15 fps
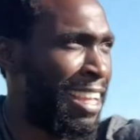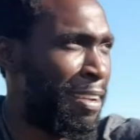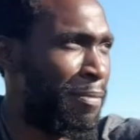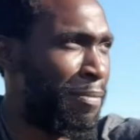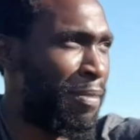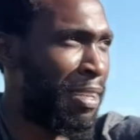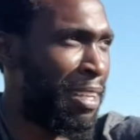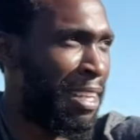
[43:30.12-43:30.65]

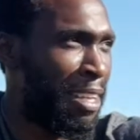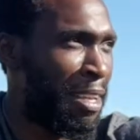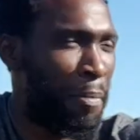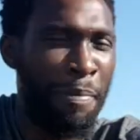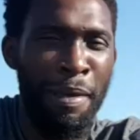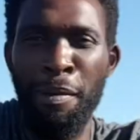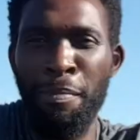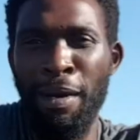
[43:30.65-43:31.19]
big mouth
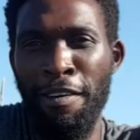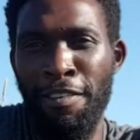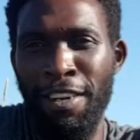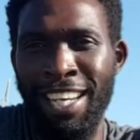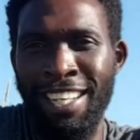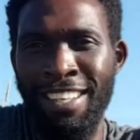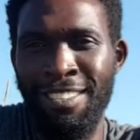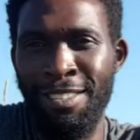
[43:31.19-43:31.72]
again
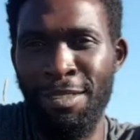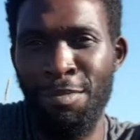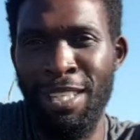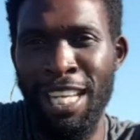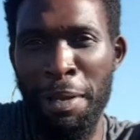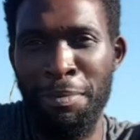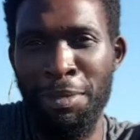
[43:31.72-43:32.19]
sometime soon.